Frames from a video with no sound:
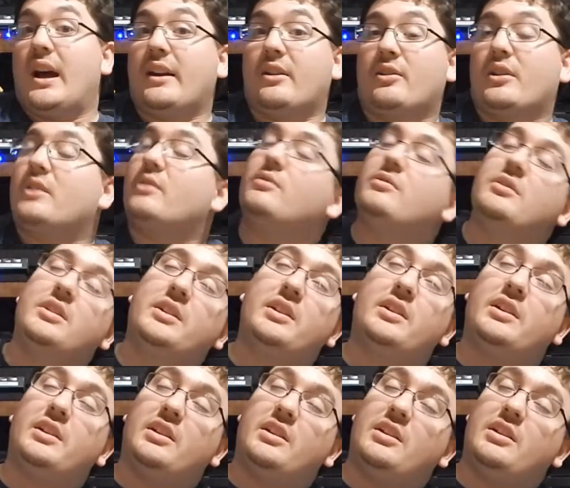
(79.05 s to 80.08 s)
don't know.
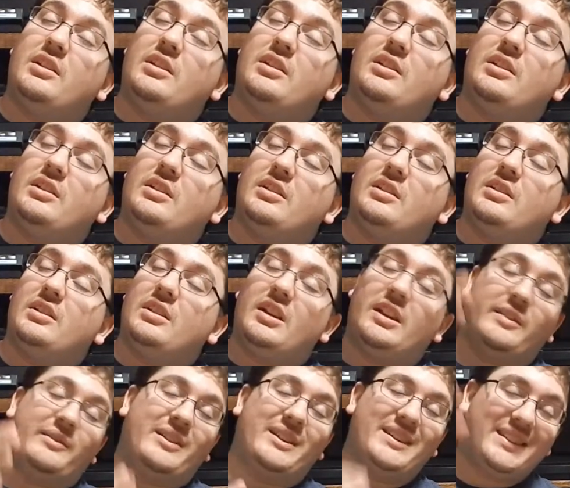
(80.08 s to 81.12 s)

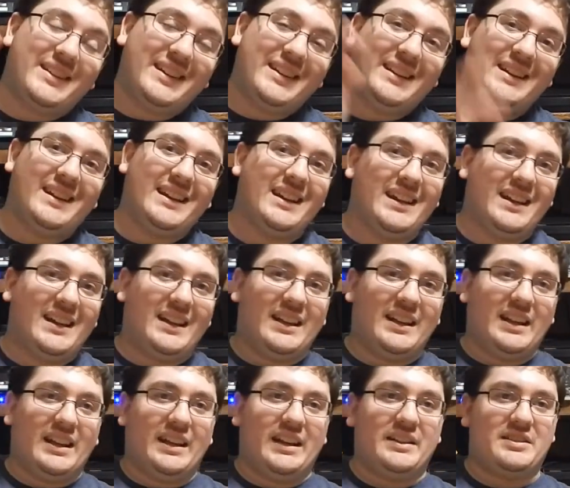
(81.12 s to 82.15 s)
Anyways,
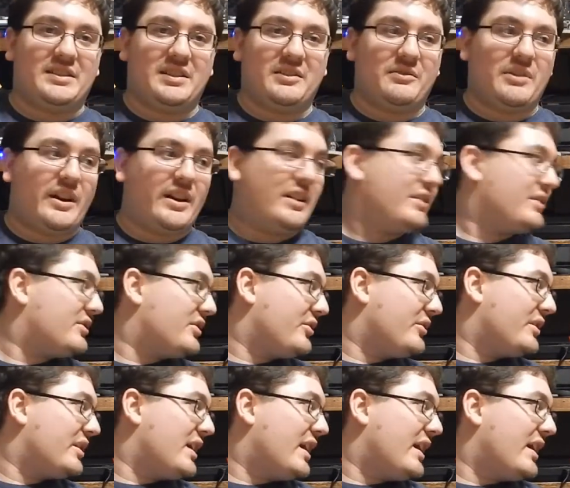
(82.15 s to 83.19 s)
let's get right on
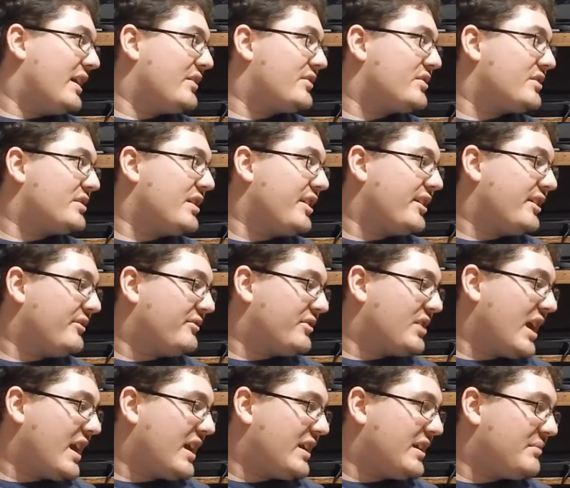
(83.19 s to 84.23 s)
to it. There's a ton of
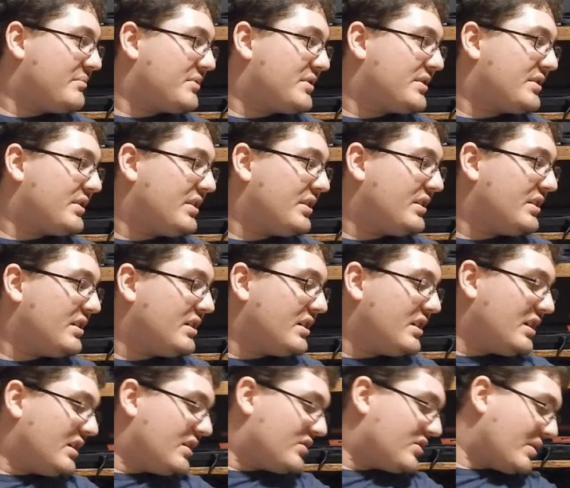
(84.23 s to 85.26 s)
games,
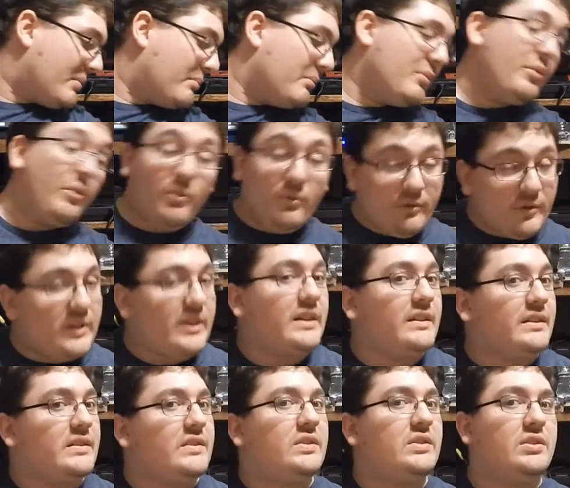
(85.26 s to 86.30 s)
some
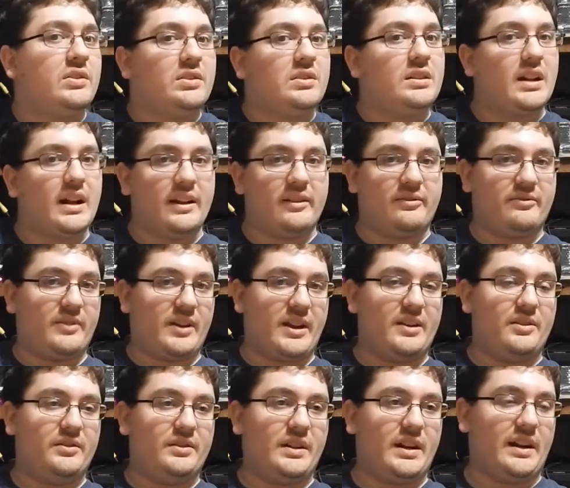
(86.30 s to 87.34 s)
movies that I
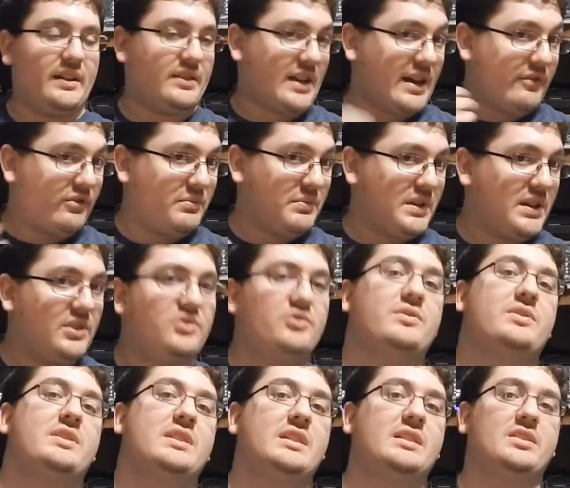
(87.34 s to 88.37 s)
found that I thought would be
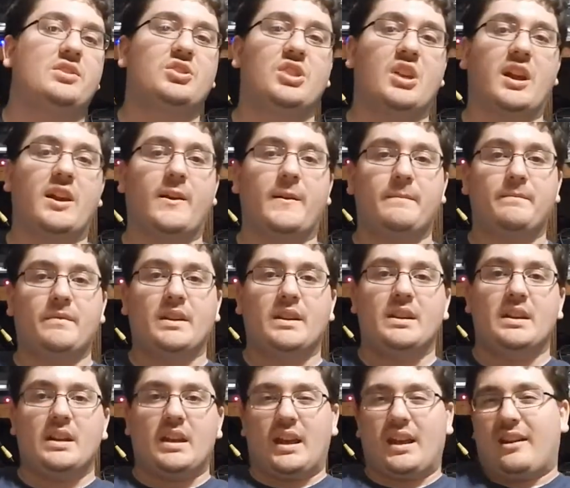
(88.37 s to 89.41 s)
interesting to share.
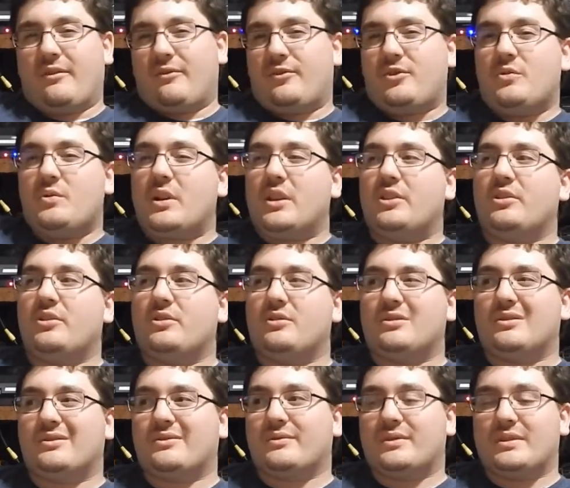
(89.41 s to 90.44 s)
A few
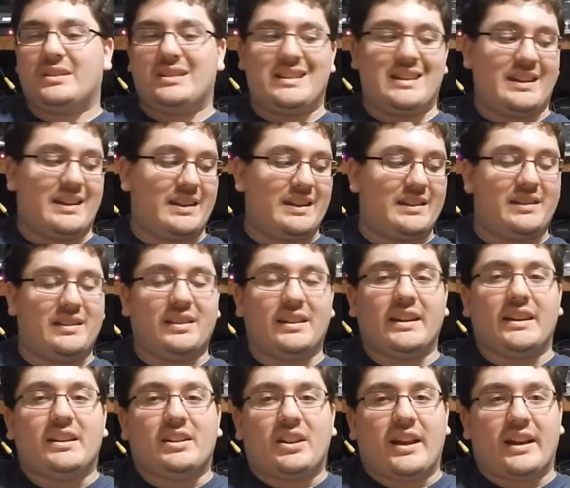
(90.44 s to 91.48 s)
other
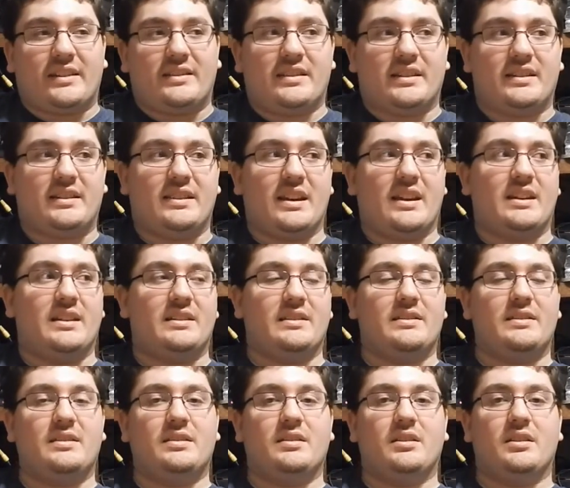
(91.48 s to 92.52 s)
eclectic
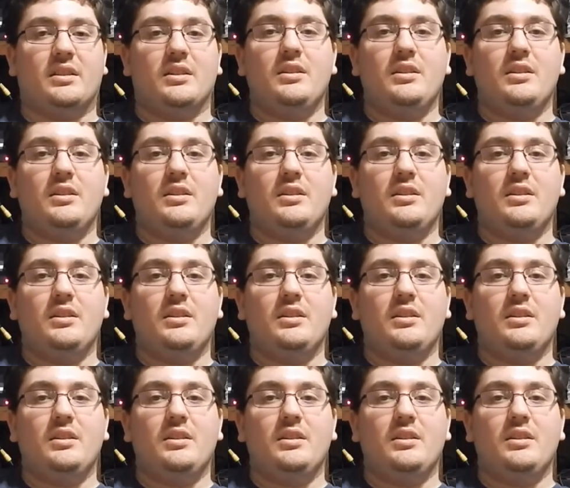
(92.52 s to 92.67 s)
things.